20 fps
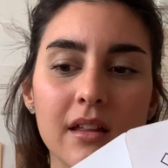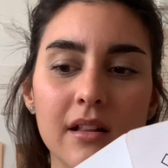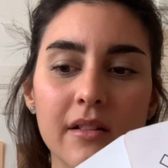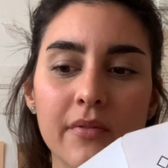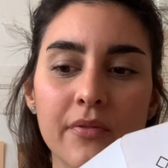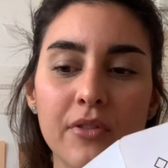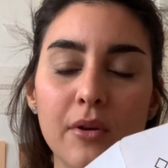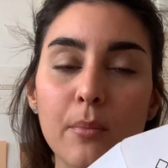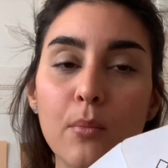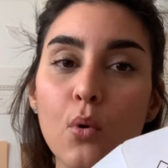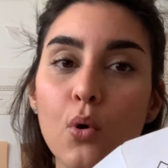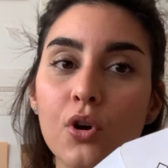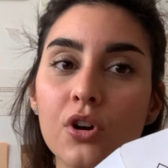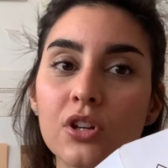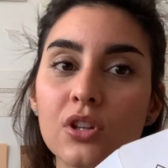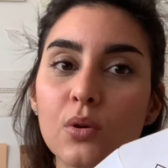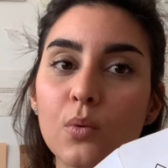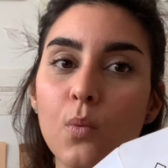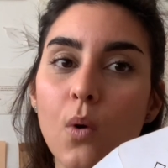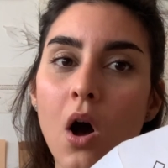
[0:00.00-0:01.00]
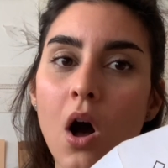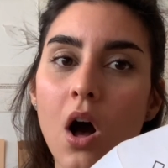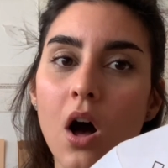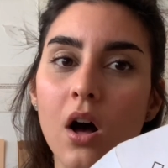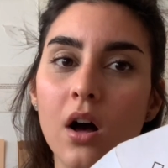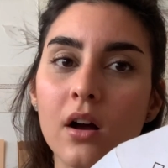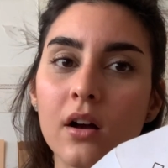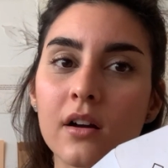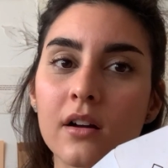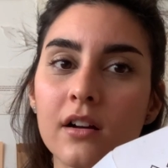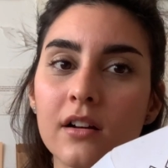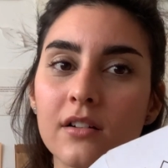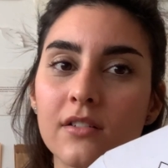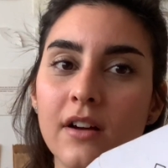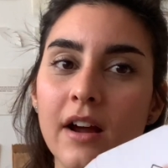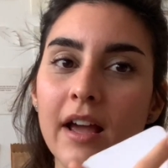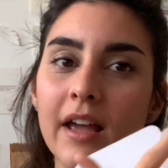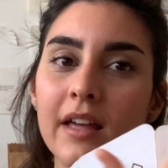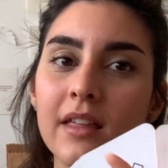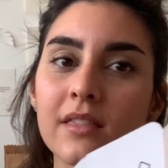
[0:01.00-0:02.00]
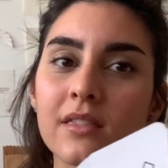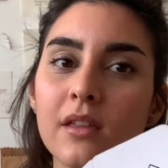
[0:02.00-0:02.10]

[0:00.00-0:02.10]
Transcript: the more you walk, right?